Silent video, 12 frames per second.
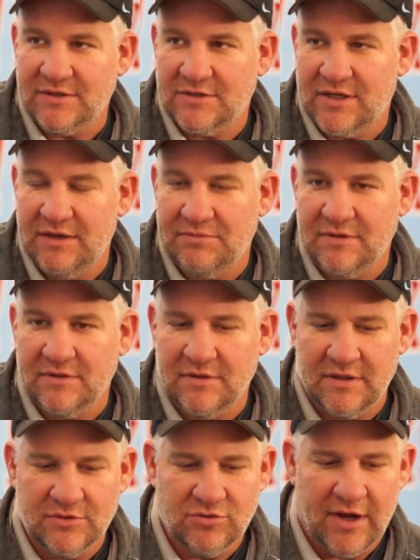of keep
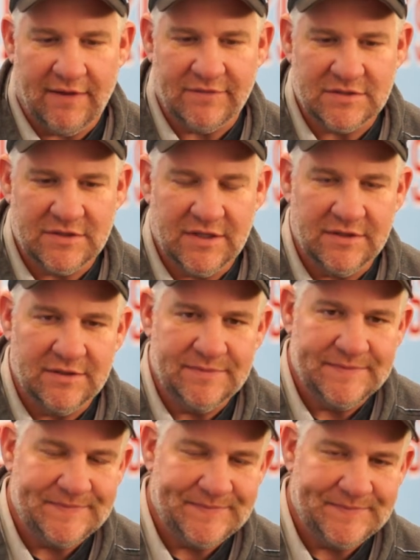the drive extended.